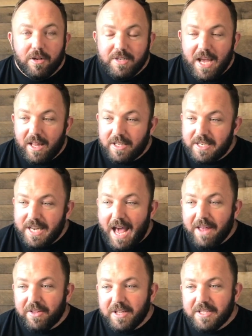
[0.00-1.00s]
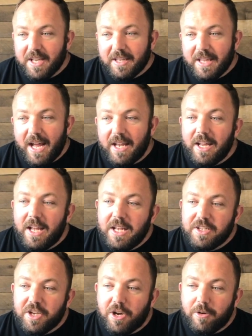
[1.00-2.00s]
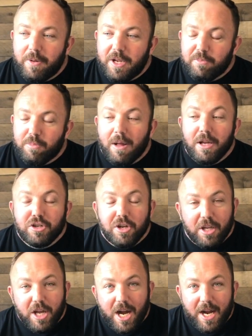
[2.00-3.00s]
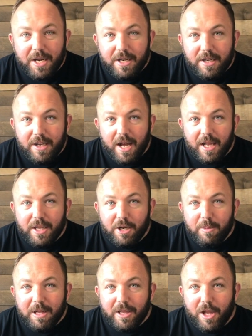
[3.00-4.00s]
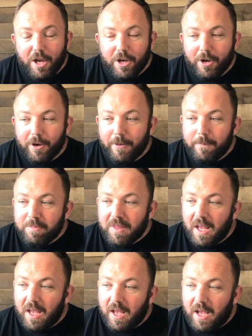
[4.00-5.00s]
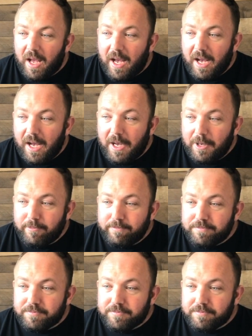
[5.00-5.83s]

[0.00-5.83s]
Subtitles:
talented athletes like that. So it probably should have gone a little bit longer. I